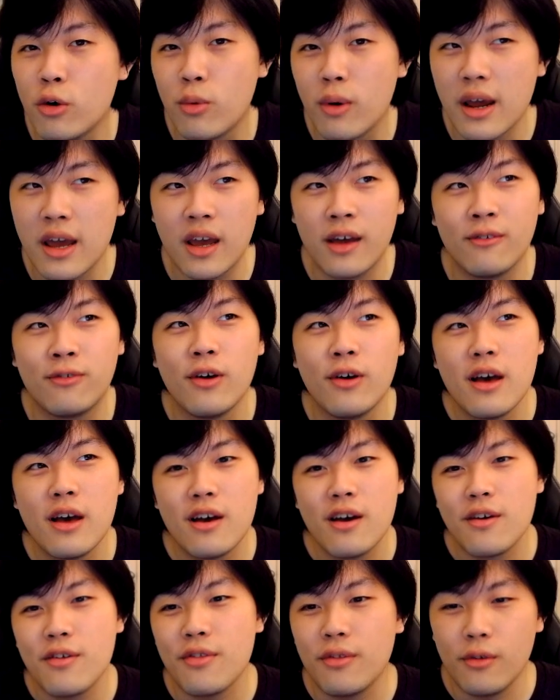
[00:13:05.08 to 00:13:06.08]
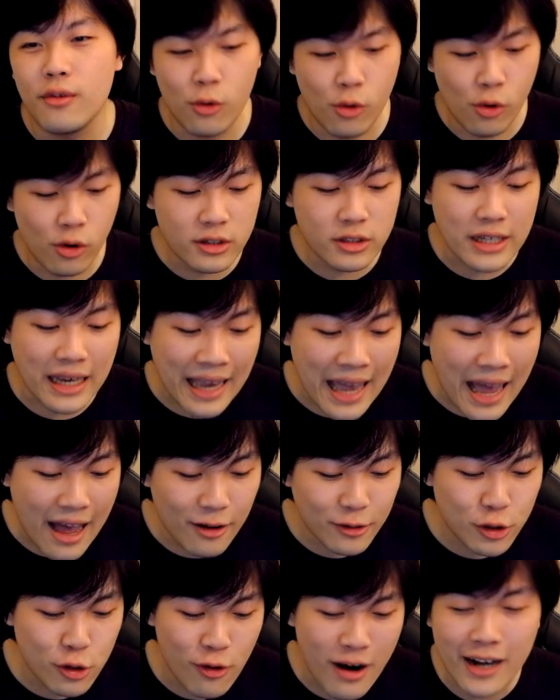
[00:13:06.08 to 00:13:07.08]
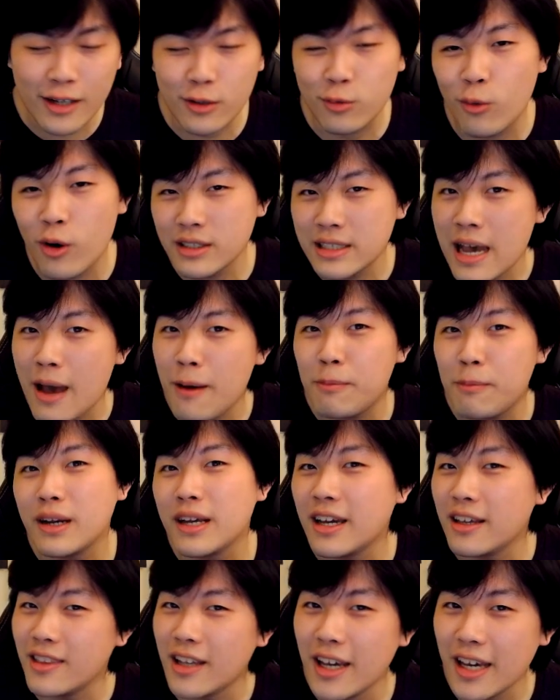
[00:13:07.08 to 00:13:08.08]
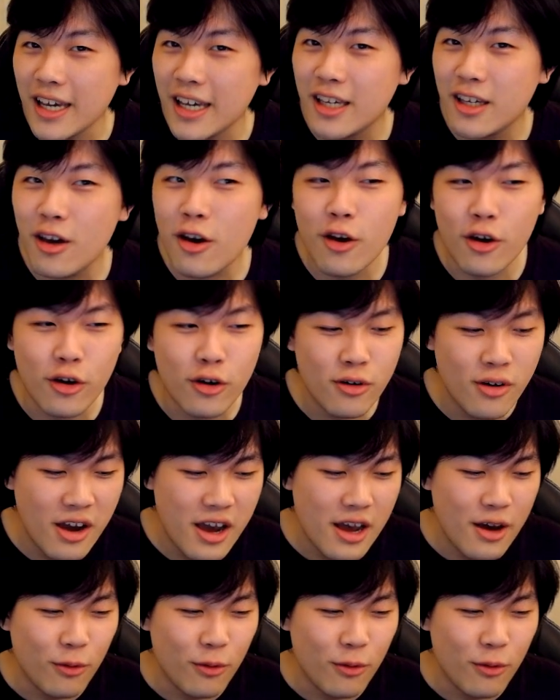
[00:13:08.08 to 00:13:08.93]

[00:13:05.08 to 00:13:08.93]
with or to counteract what's happening in the EU,